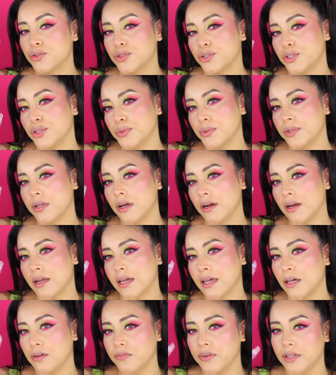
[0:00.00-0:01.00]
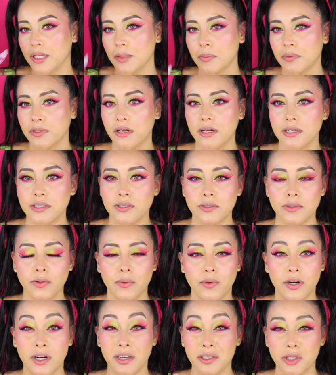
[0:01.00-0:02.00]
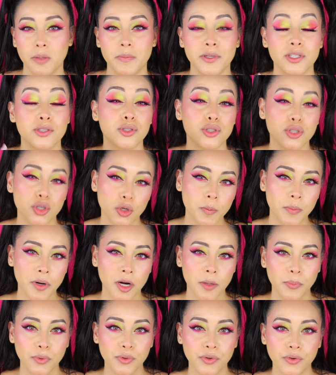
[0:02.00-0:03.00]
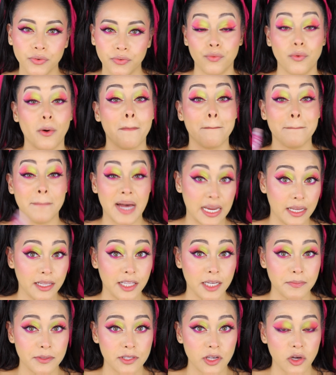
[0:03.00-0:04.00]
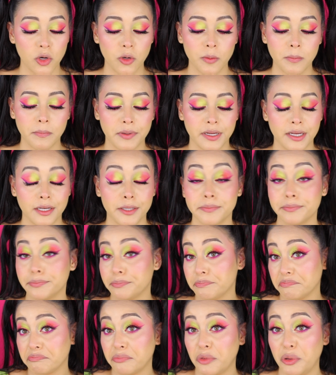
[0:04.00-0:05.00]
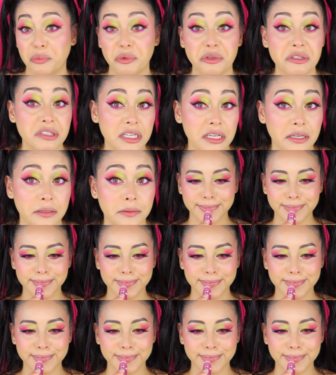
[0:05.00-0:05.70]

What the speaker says: too dark of a lip gloss or a little bit too purple for my lip tone, but we'll see.